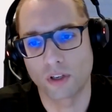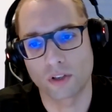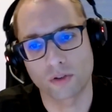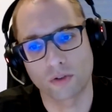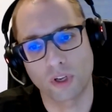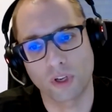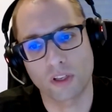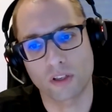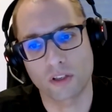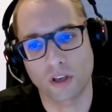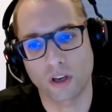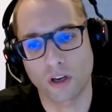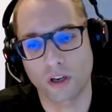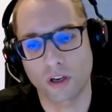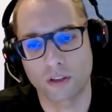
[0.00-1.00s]
So that's
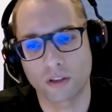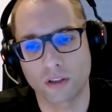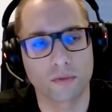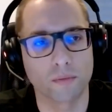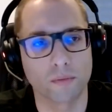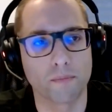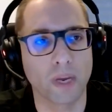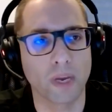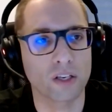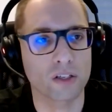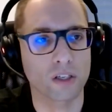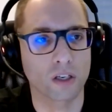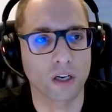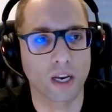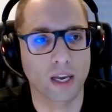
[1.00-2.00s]

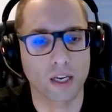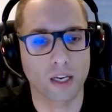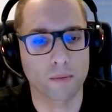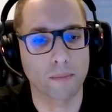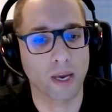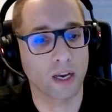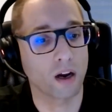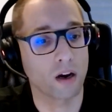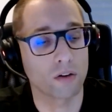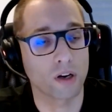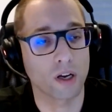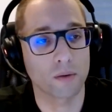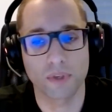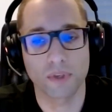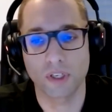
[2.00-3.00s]
matching like a Mac
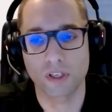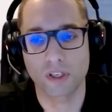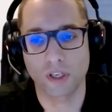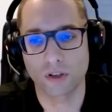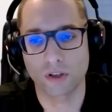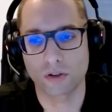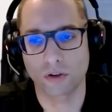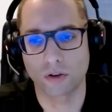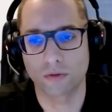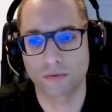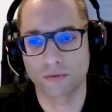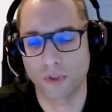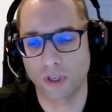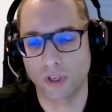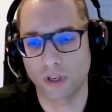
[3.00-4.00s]
Aura PXL, so
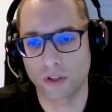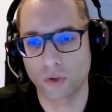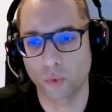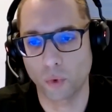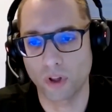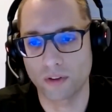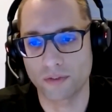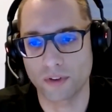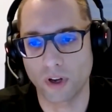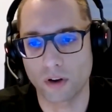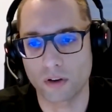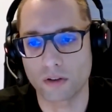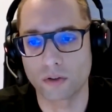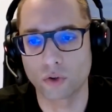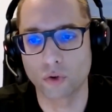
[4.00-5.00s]

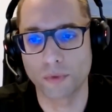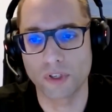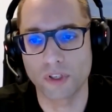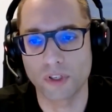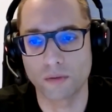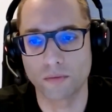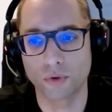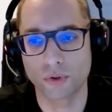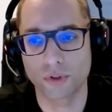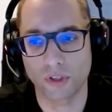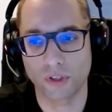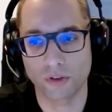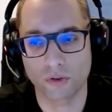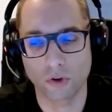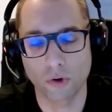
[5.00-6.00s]
12,000 lumens in boost
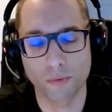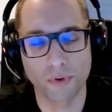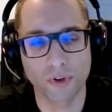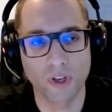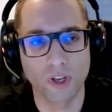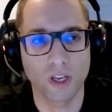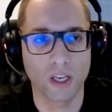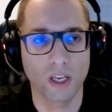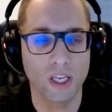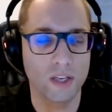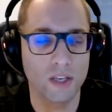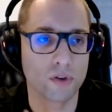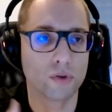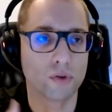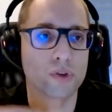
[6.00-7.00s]
and strobe.
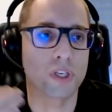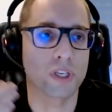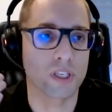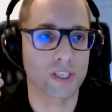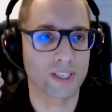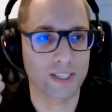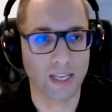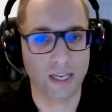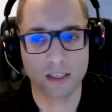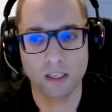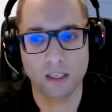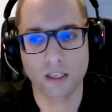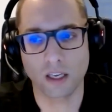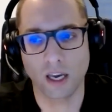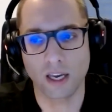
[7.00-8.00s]
If you use it
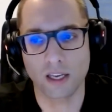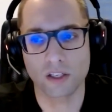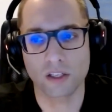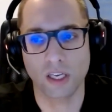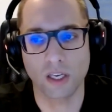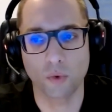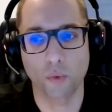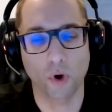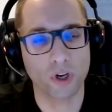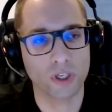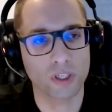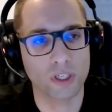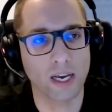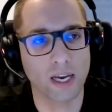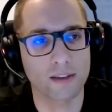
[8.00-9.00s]
static as a
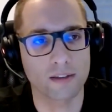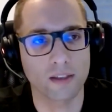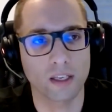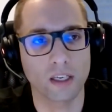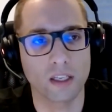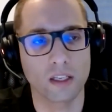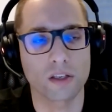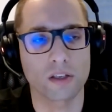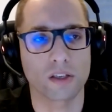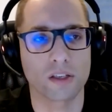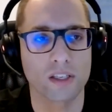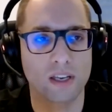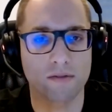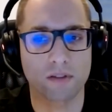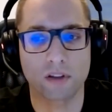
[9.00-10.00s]
wash light, then it's
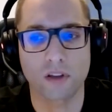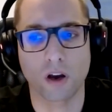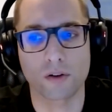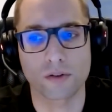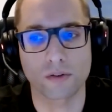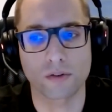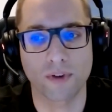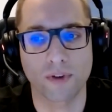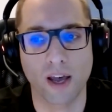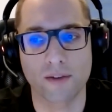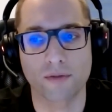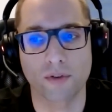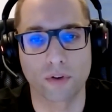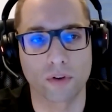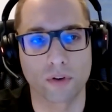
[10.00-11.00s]

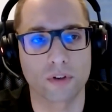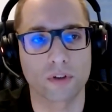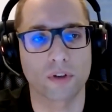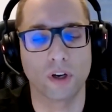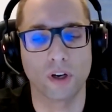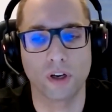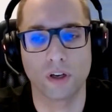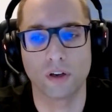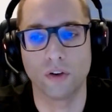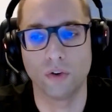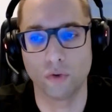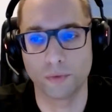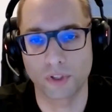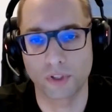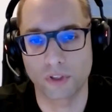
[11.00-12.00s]
7,500
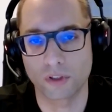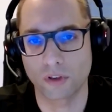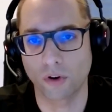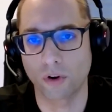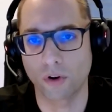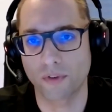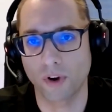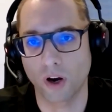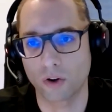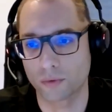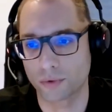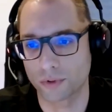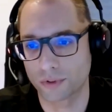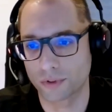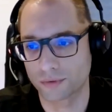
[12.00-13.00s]
lumens of
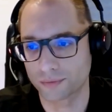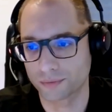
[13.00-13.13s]
output.